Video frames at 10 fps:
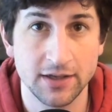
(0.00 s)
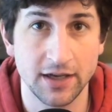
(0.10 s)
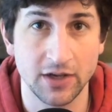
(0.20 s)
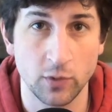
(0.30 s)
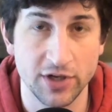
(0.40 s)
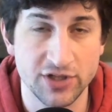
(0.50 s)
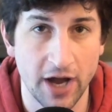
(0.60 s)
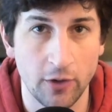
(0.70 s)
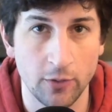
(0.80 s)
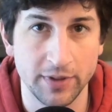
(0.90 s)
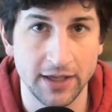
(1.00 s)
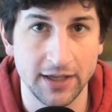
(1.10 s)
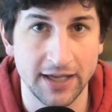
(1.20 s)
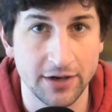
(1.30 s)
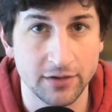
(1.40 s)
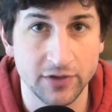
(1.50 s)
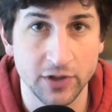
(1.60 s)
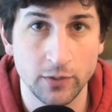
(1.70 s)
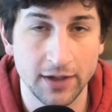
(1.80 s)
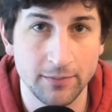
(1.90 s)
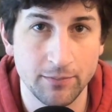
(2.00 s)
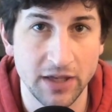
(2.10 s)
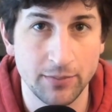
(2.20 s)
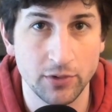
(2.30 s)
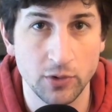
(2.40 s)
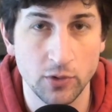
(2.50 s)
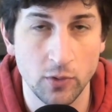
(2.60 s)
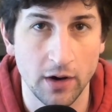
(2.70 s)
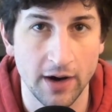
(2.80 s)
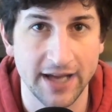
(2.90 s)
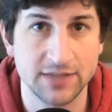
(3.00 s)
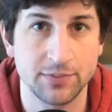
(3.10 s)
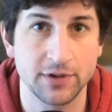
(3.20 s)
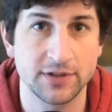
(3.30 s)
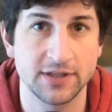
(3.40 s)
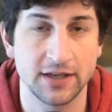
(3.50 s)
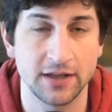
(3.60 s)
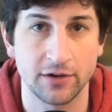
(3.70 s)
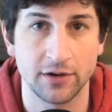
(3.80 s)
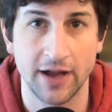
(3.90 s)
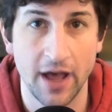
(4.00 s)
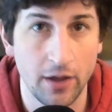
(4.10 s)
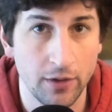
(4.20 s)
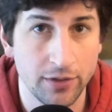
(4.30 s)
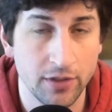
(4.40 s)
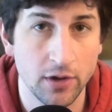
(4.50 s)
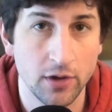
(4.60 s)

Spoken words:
in which I'll be interviewing people who are experts in either health